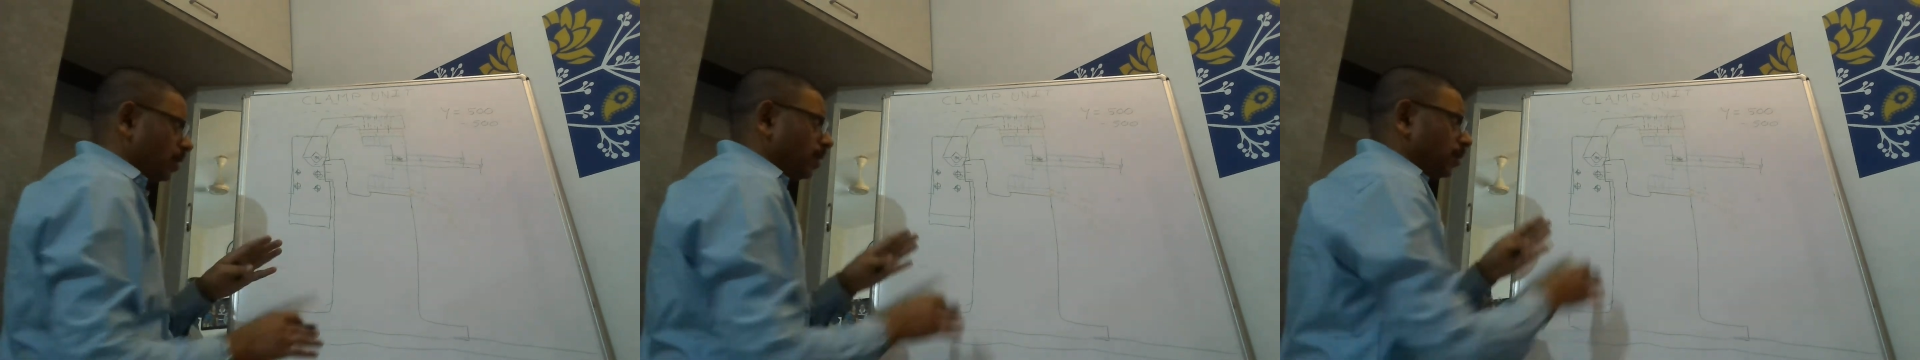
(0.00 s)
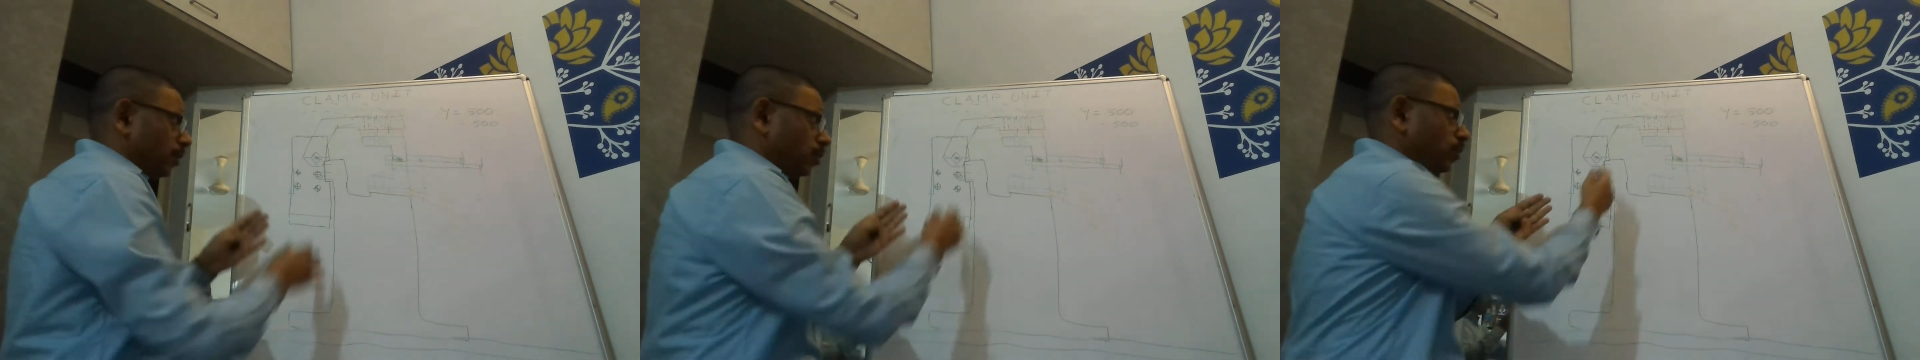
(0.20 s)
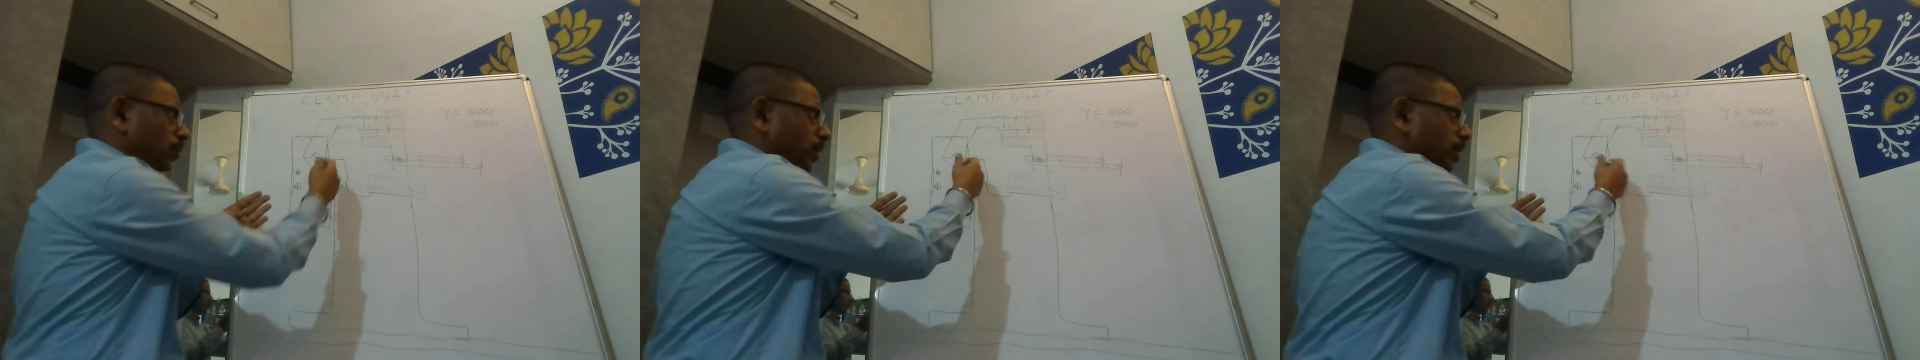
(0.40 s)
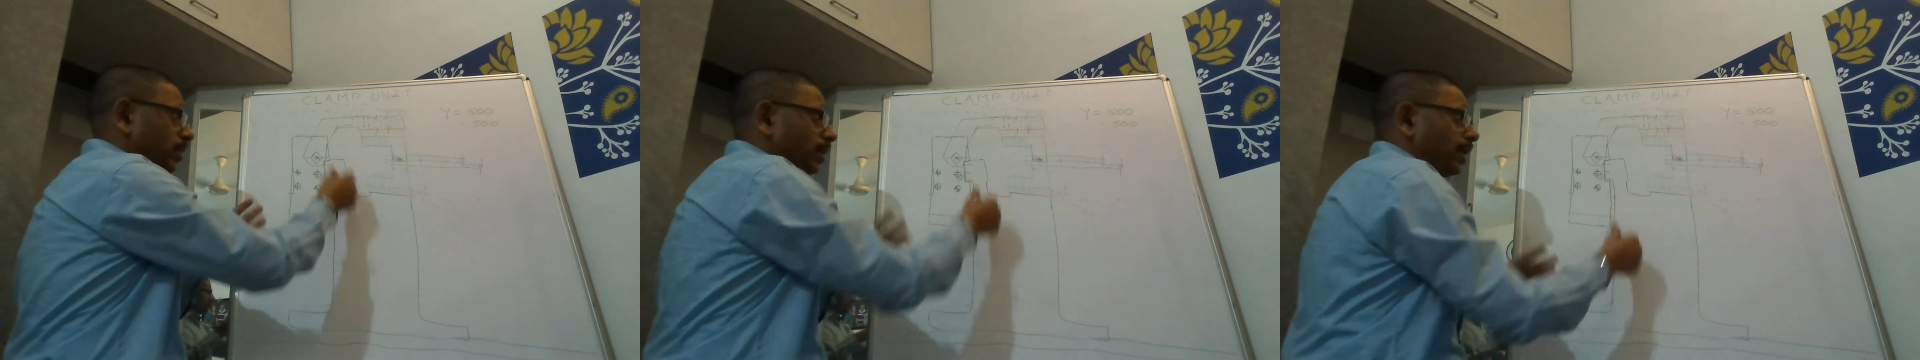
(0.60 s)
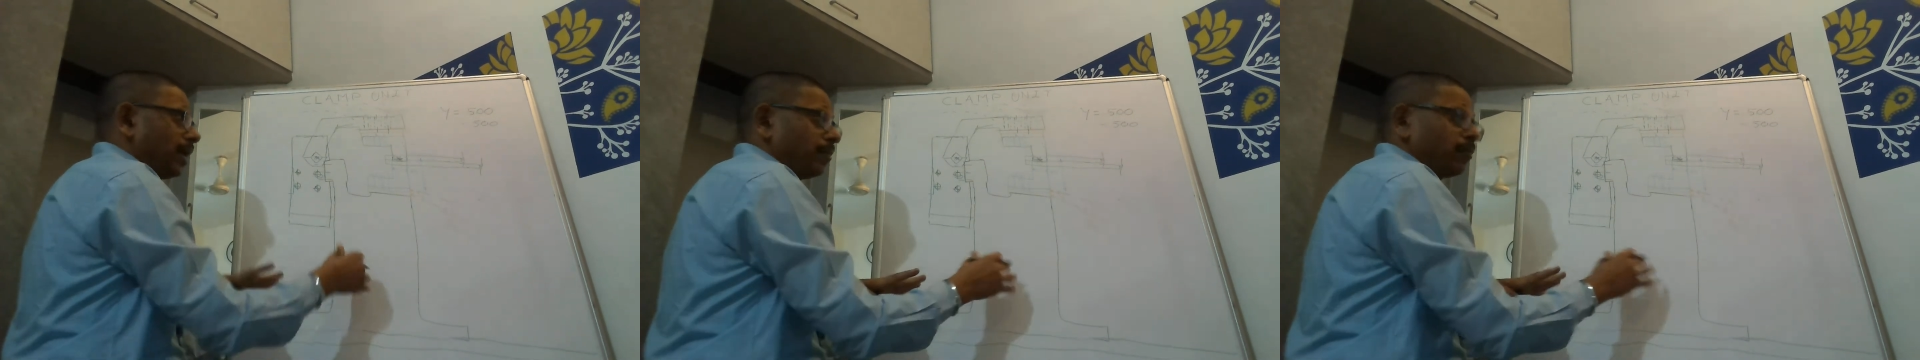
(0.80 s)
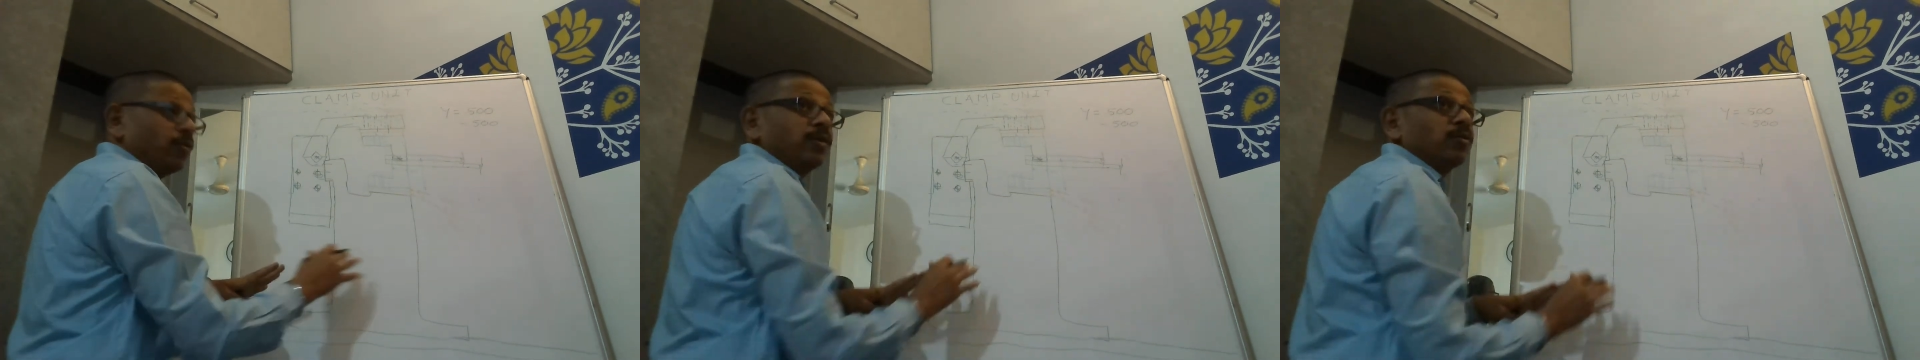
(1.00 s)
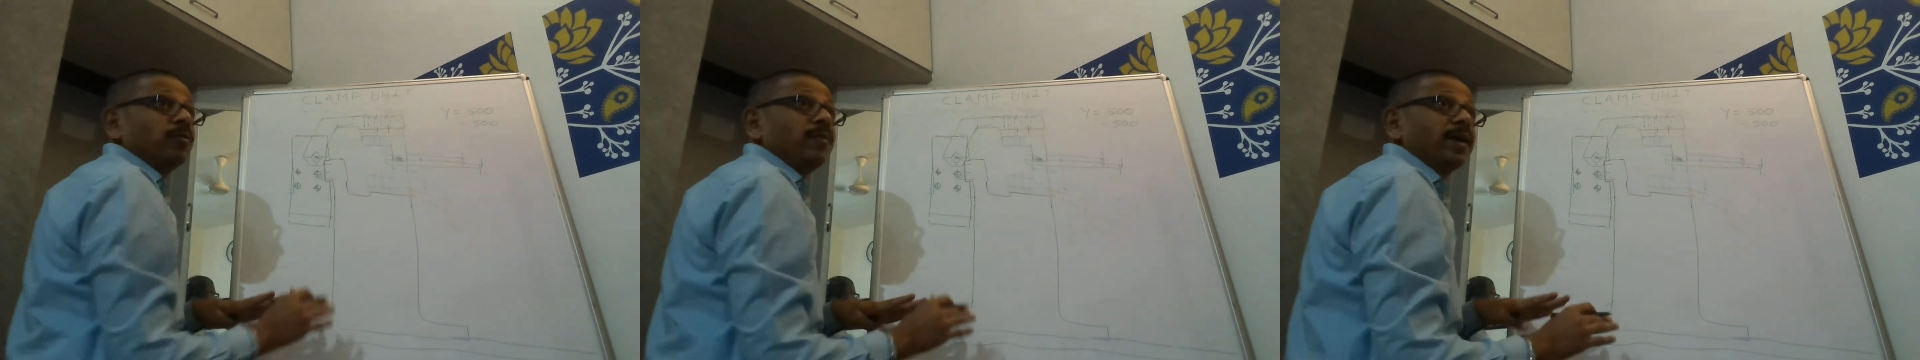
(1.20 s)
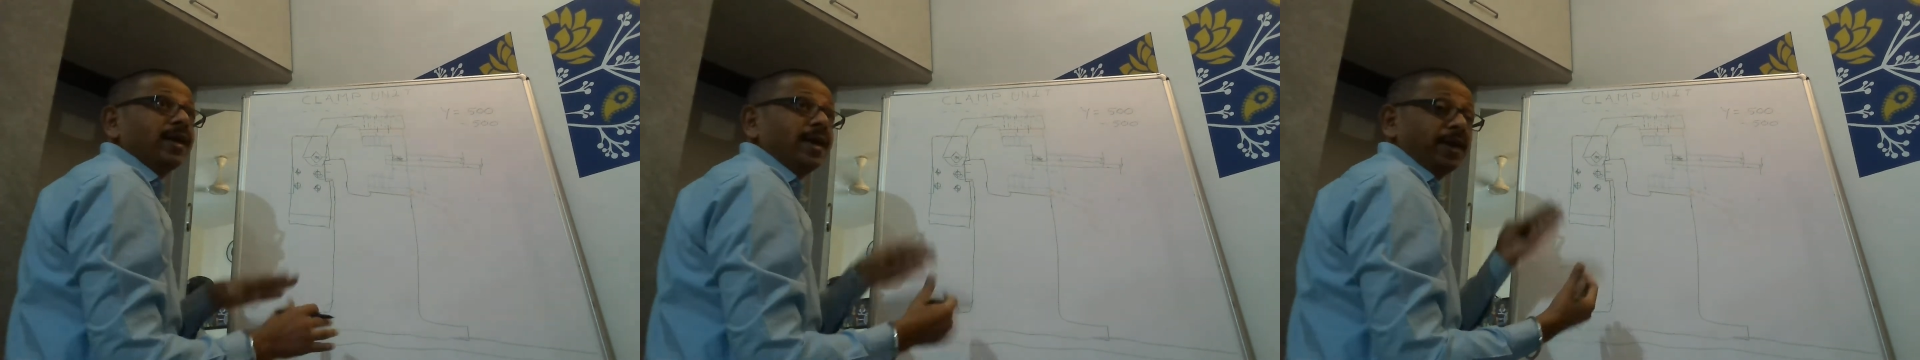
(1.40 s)
Do you think that I am going to
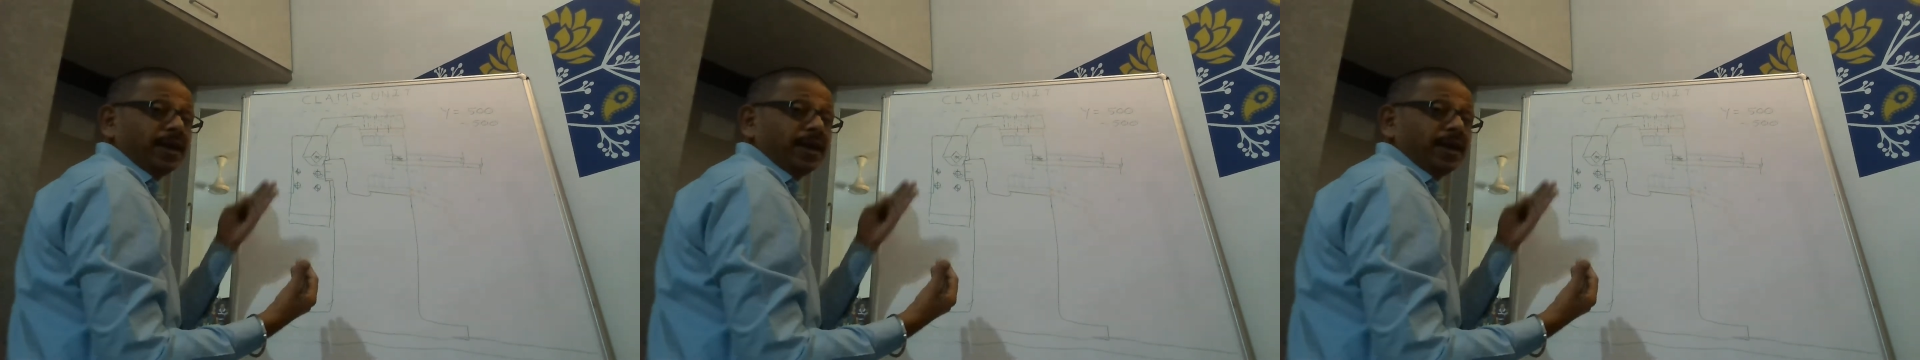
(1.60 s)
make an